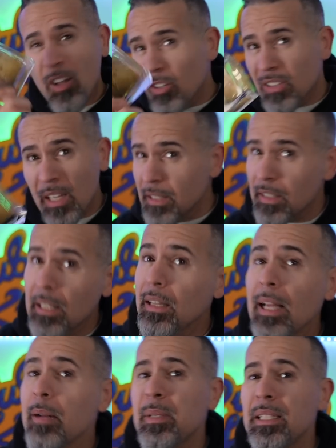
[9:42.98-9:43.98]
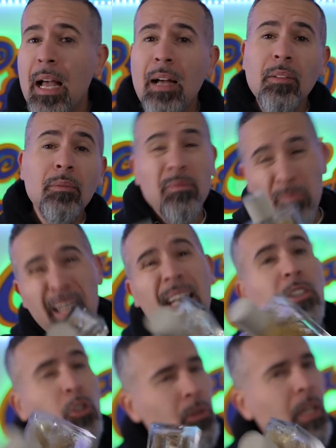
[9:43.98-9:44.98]
All Saints ain't letting me down. Might
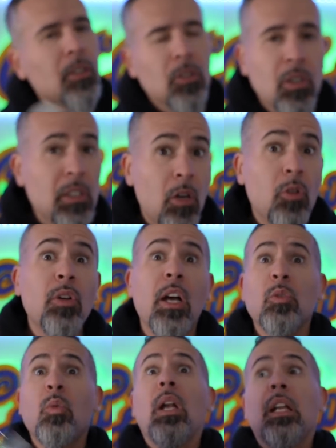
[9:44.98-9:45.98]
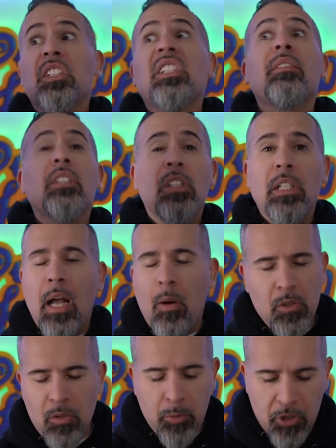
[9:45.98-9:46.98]
let you down though, because I know you guys want like 17
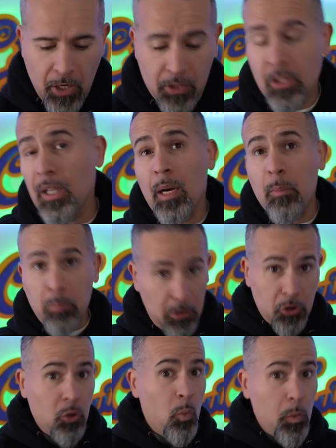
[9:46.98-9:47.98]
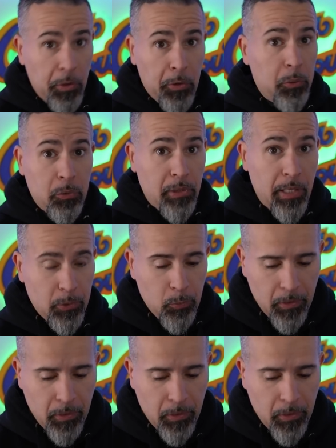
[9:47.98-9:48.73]
hours of projection like a bunch of weirdos. Next